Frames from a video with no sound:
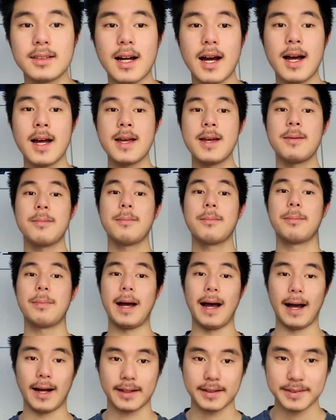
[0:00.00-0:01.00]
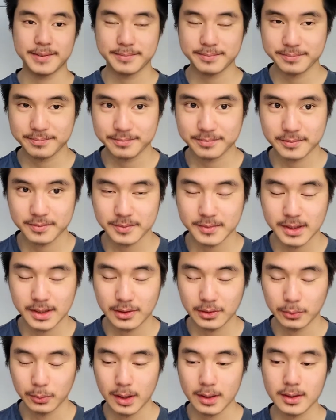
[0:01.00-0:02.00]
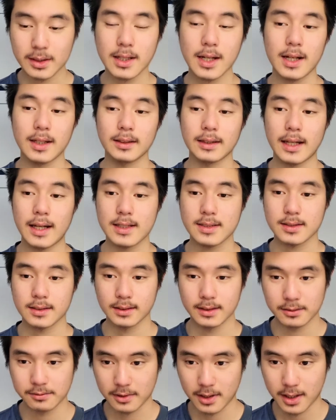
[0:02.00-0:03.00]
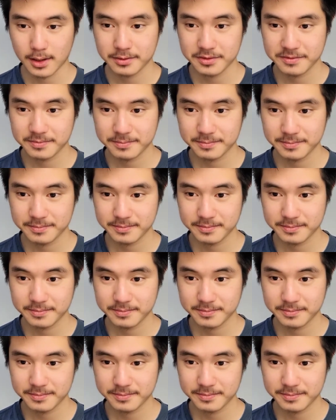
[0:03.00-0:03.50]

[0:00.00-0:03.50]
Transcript: I am back. Where did I last leave off?